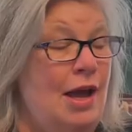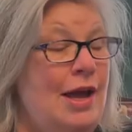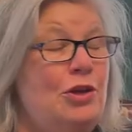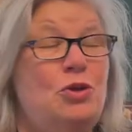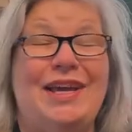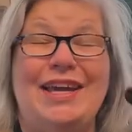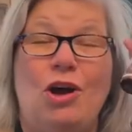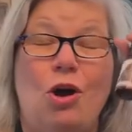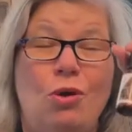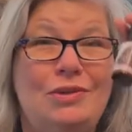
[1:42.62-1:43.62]
You can
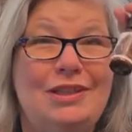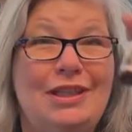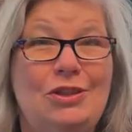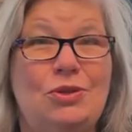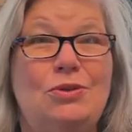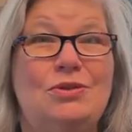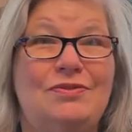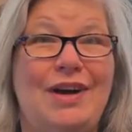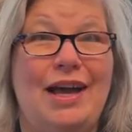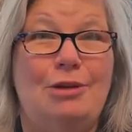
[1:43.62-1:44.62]
only use
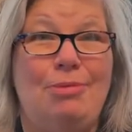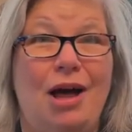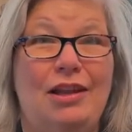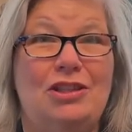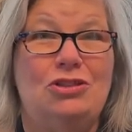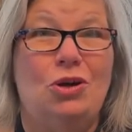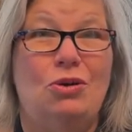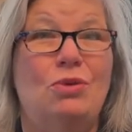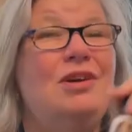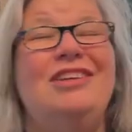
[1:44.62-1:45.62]
violin polish
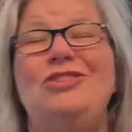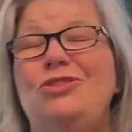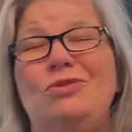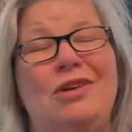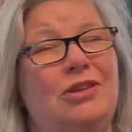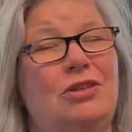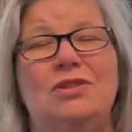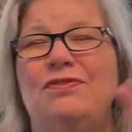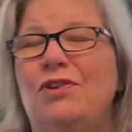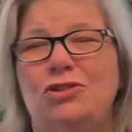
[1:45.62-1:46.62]
though. Do not
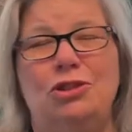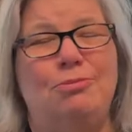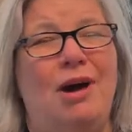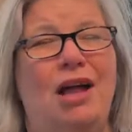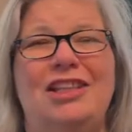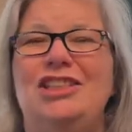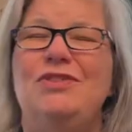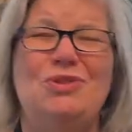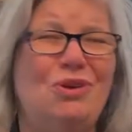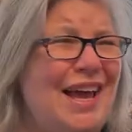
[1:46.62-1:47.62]
use furniture polish. If
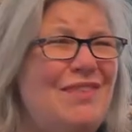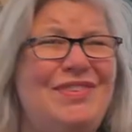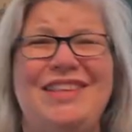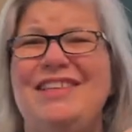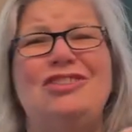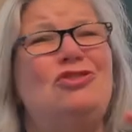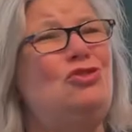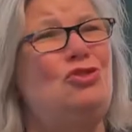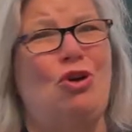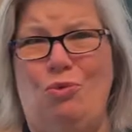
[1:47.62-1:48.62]
you don't have any of this,
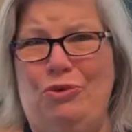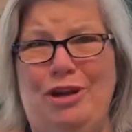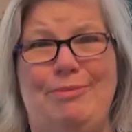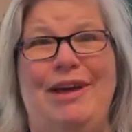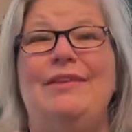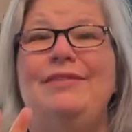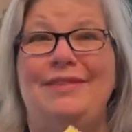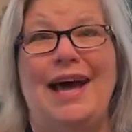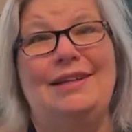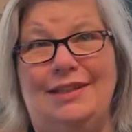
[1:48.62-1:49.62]
don't worry about it.
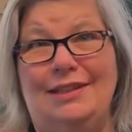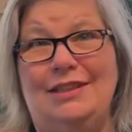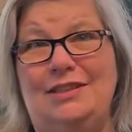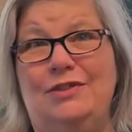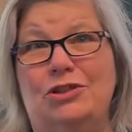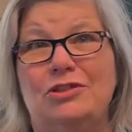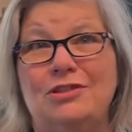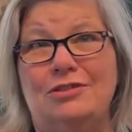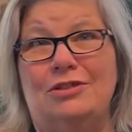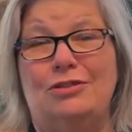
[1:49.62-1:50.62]
That's the least of your
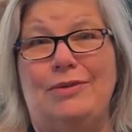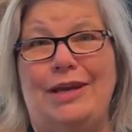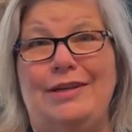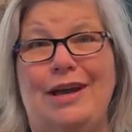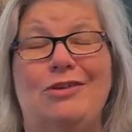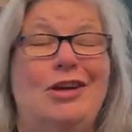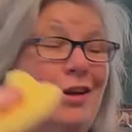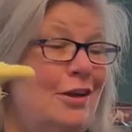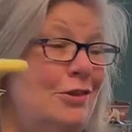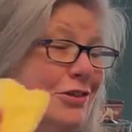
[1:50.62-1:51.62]
concerns right now
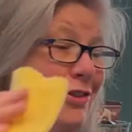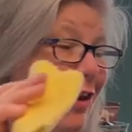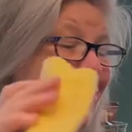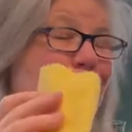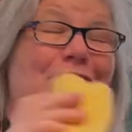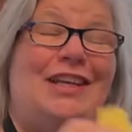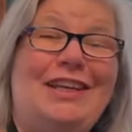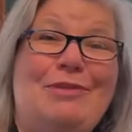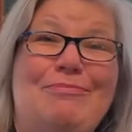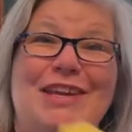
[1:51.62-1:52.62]
as long as you're
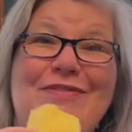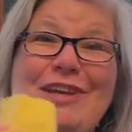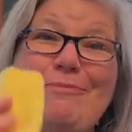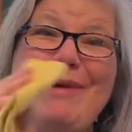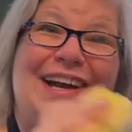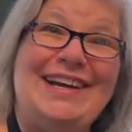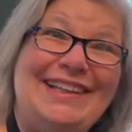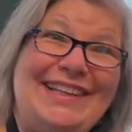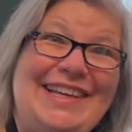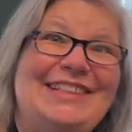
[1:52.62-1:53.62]
getting it, giving it back
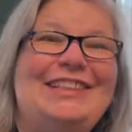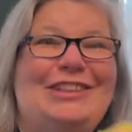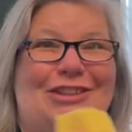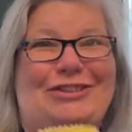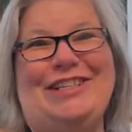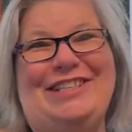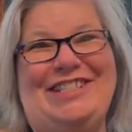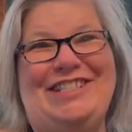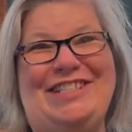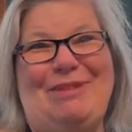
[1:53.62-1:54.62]
clean, you're in
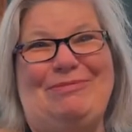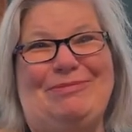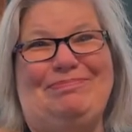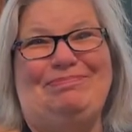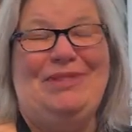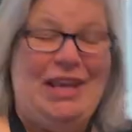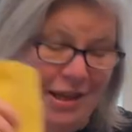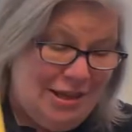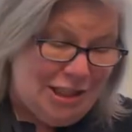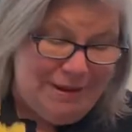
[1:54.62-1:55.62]
good shape.
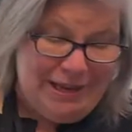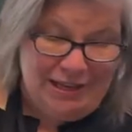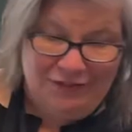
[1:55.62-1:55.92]
And speaking of